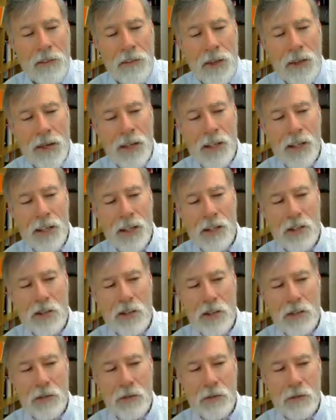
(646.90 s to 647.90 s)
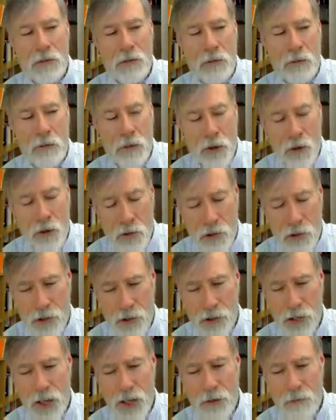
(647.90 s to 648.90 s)
that it is first
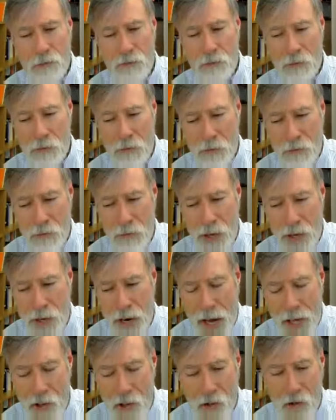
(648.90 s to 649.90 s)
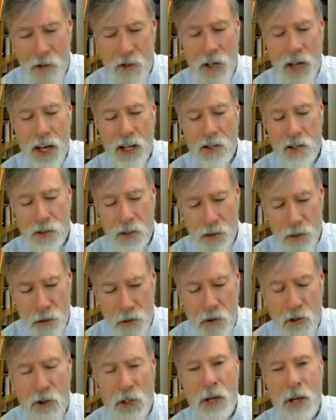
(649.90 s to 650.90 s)
an exercise to
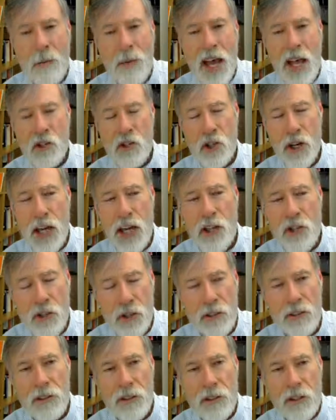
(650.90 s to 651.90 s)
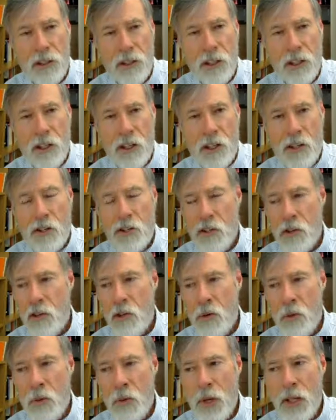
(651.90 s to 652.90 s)
loosen the imagination. So
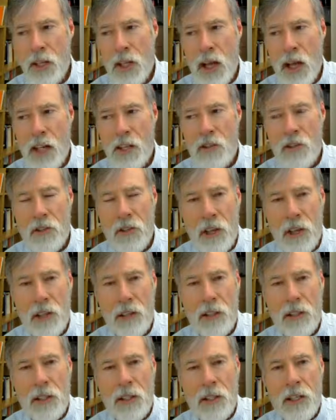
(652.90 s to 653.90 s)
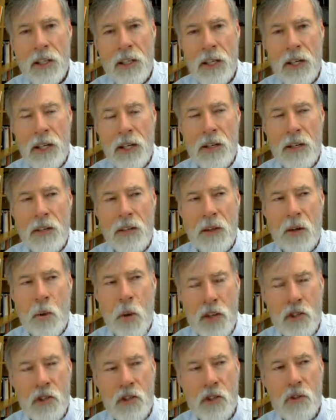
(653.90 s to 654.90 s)
you realize that the
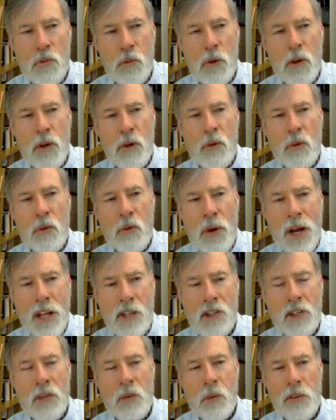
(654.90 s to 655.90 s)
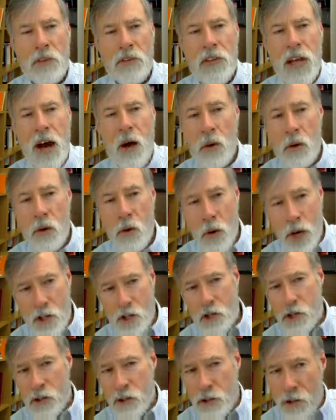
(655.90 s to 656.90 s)
questions we're wrestling with now are
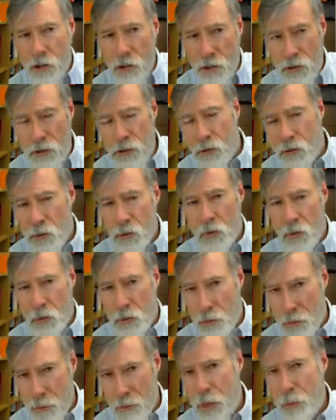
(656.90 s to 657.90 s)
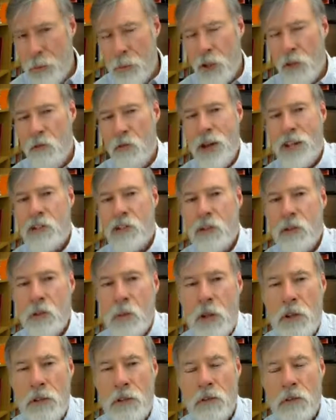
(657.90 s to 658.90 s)
questions people have wrestled
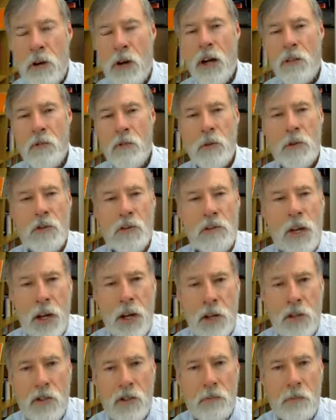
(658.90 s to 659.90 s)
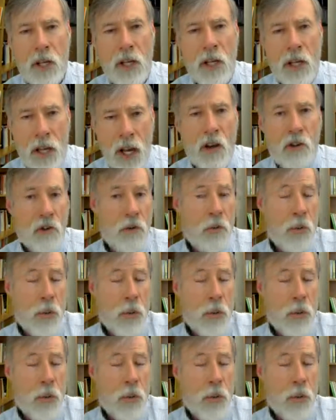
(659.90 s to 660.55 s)
with for hundreds of years. How should we